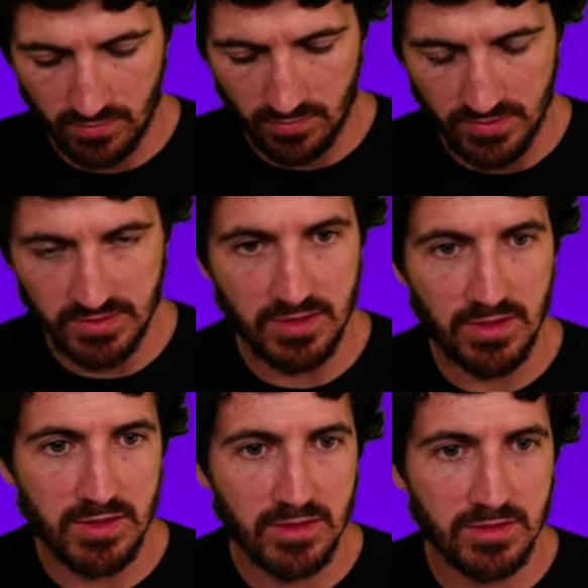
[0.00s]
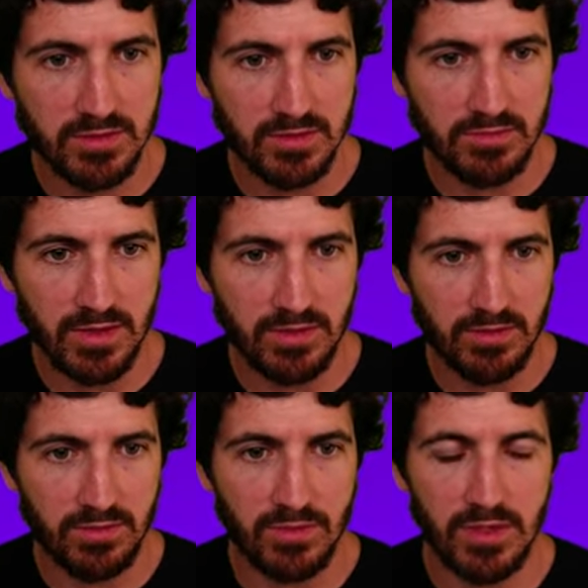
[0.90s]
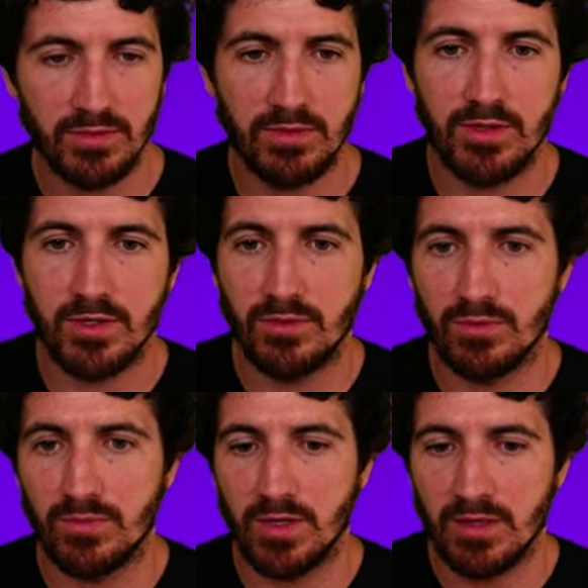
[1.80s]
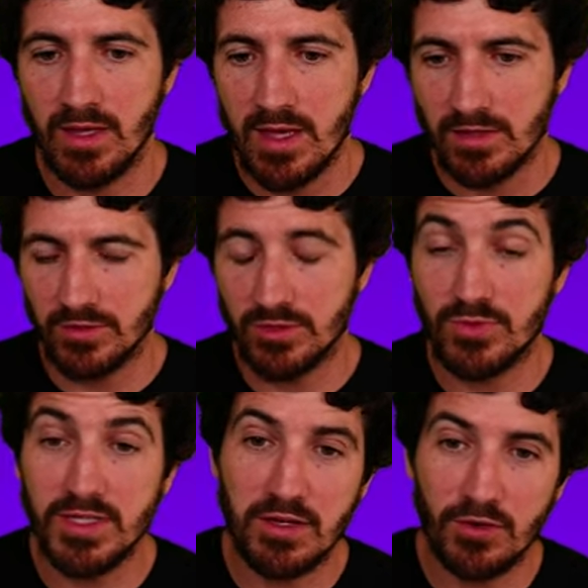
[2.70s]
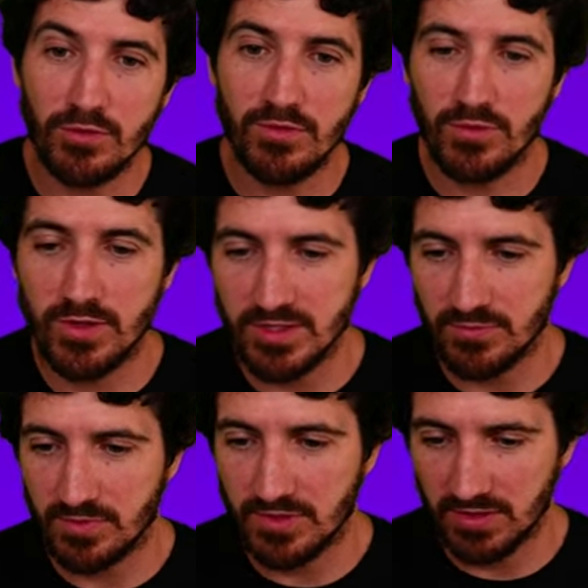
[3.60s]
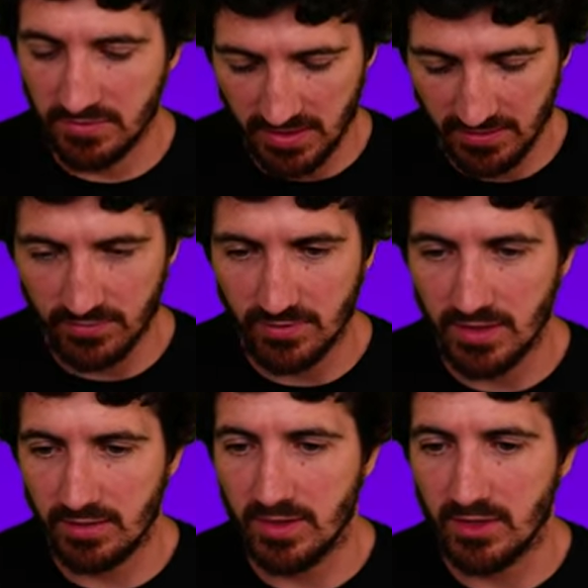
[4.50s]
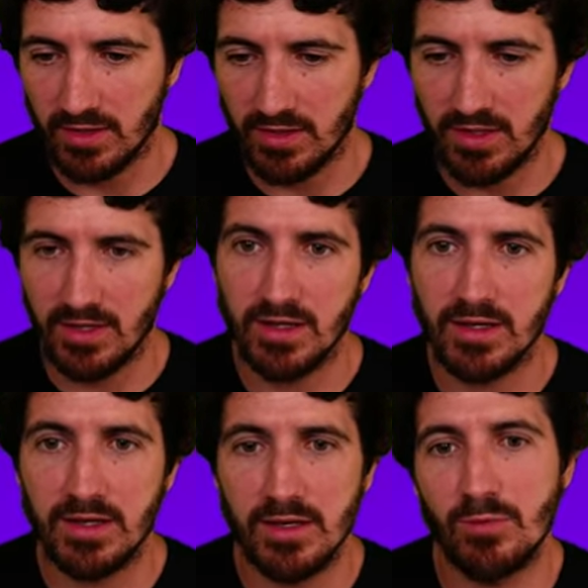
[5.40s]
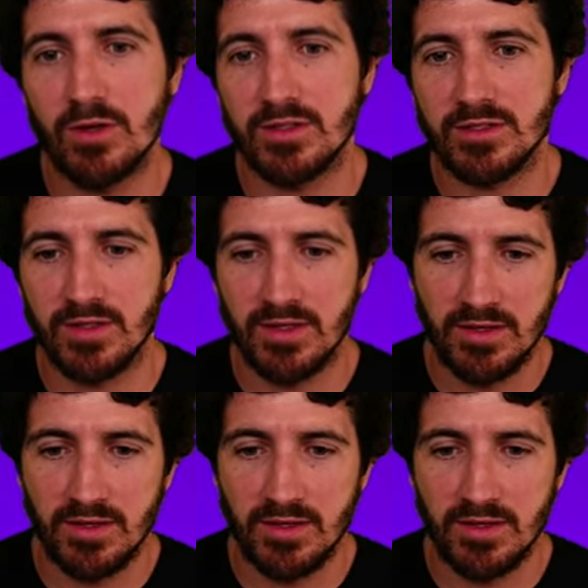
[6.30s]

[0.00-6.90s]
46 divided 3, 32, right? So it's written code for us. We didn't even have to think about it, and it works.